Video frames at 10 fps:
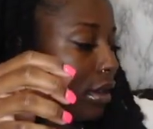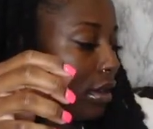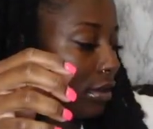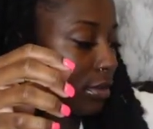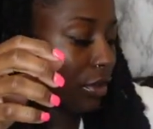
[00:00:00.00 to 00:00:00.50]

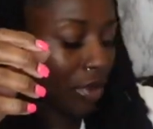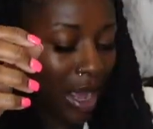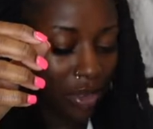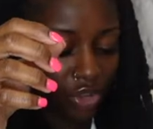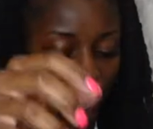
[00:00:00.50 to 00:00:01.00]
Um, little
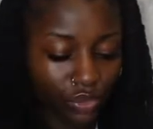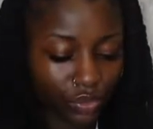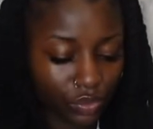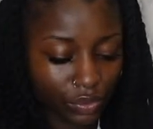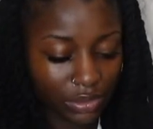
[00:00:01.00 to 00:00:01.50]
house
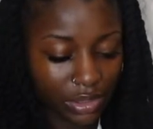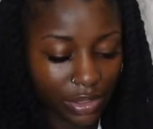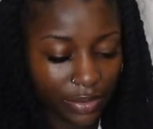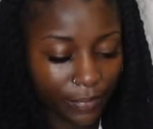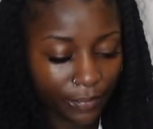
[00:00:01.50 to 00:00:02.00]
shoes.
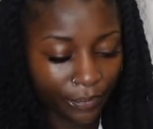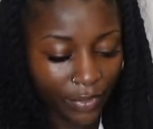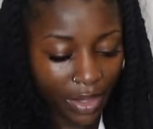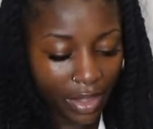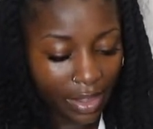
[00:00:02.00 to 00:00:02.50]

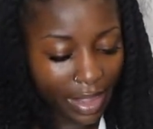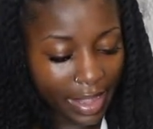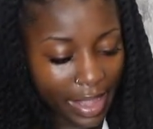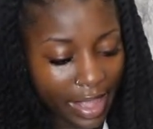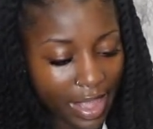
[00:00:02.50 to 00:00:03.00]
I
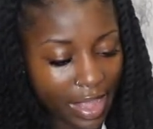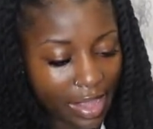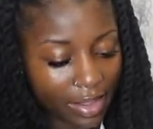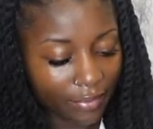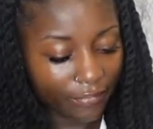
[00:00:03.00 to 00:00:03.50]

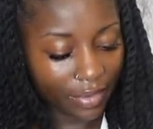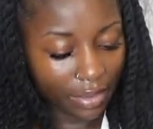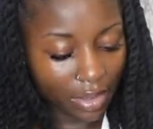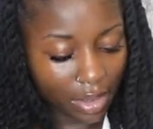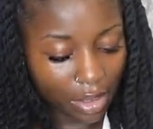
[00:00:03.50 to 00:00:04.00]
have
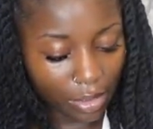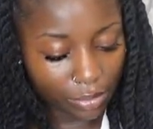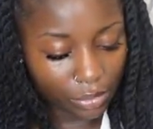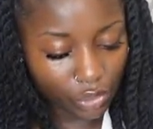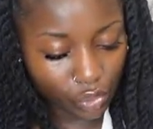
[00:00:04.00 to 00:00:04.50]
um,
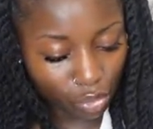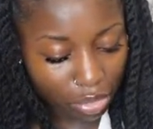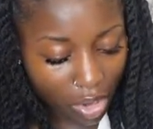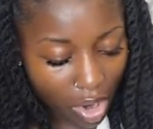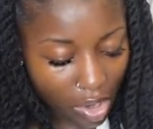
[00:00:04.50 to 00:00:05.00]
two
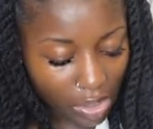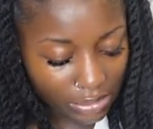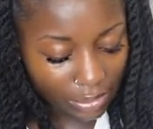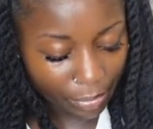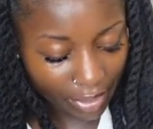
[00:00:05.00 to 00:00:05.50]
bras
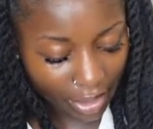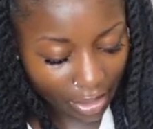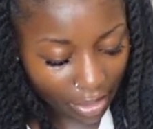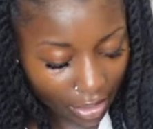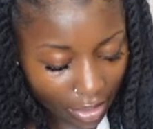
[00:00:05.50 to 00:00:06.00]
up in
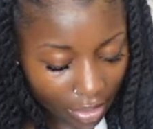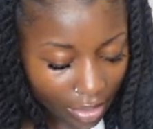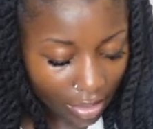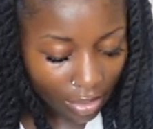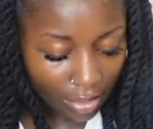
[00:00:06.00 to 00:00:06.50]
here.
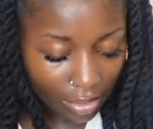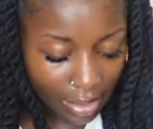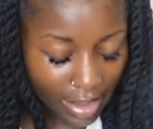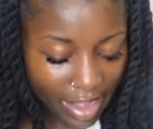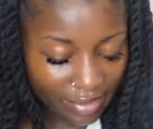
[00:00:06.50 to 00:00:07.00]

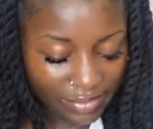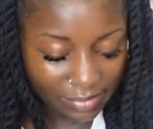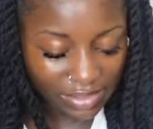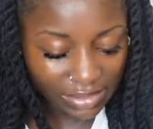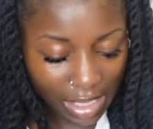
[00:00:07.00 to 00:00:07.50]
I have some
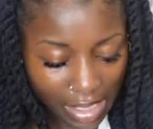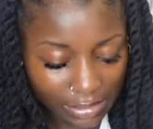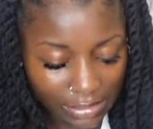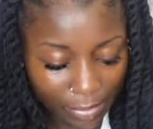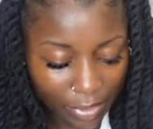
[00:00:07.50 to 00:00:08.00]

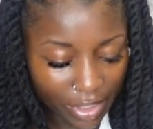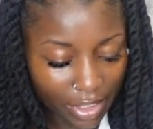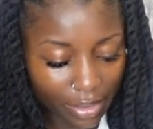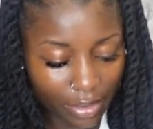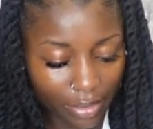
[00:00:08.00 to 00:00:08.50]
socks up in
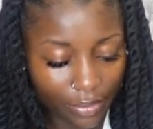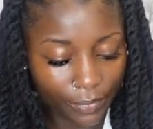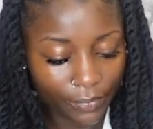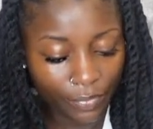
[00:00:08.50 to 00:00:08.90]
here.